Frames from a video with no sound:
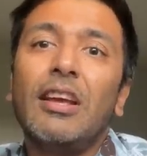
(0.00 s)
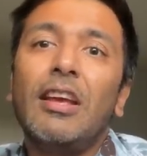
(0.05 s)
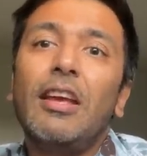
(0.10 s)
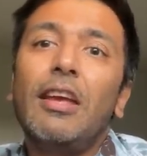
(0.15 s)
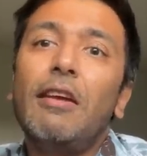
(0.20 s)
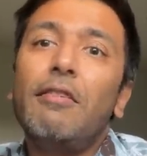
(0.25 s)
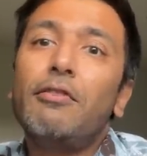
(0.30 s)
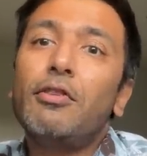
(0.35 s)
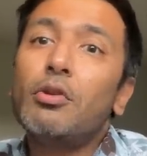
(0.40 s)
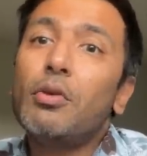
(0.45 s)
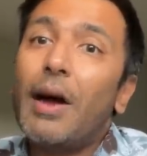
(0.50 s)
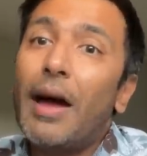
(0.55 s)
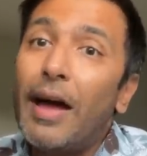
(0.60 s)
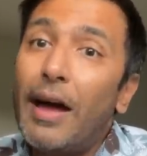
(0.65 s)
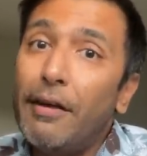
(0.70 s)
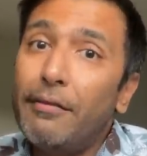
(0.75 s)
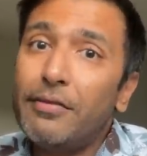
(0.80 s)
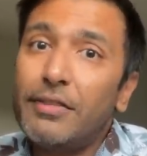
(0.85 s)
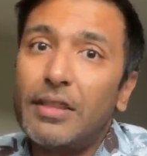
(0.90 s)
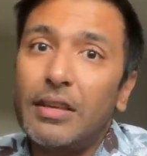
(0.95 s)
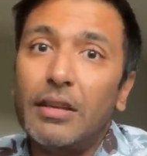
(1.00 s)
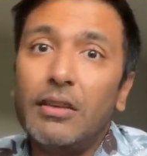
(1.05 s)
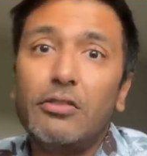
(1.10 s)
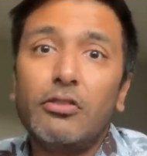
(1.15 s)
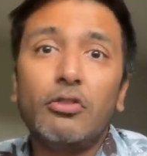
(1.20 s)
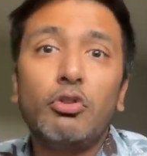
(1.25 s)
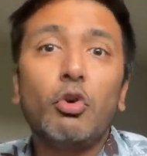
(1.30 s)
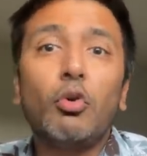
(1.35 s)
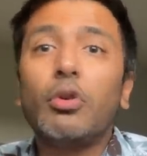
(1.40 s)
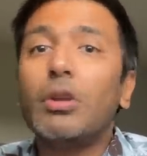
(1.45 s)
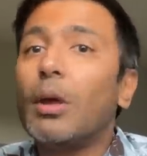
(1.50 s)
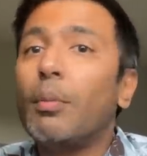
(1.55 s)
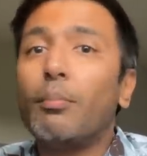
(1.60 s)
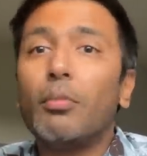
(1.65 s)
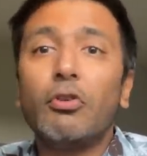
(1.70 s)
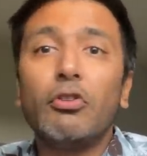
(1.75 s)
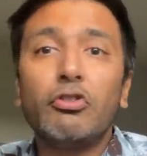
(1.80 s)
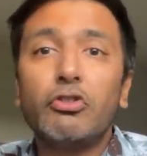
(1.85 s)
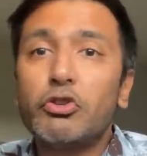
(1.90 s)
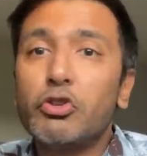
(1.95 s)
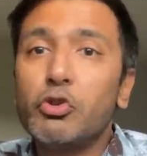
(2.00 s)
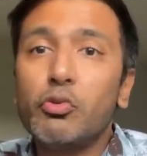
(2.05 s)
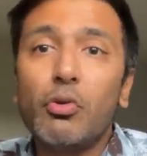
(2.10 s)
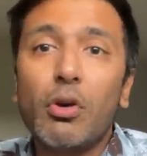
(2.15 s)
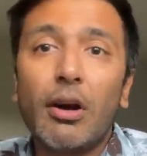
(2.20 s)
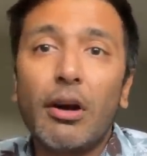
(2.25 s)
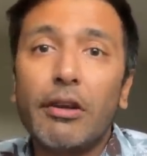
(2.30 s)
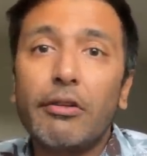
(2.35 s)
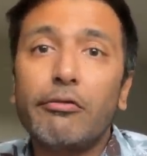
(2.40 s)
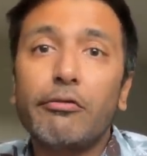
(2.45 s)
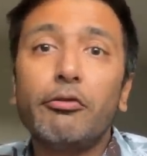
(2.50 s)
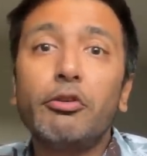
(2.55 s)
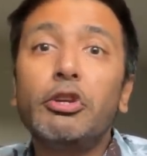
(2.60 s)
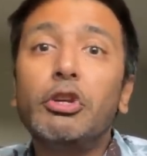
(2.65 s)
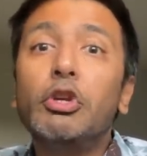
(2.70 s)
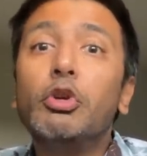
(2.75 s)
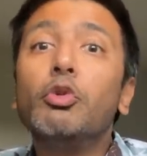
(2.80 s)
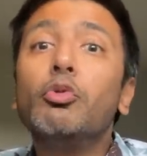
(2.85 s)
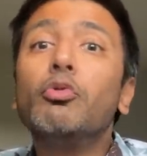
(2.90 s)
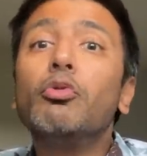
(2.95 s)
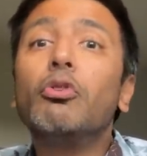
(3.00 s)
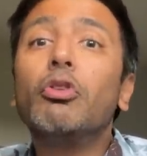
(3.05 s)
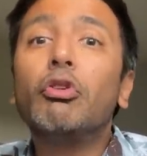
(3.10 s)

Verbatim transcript: If you have these, your number is too high for you,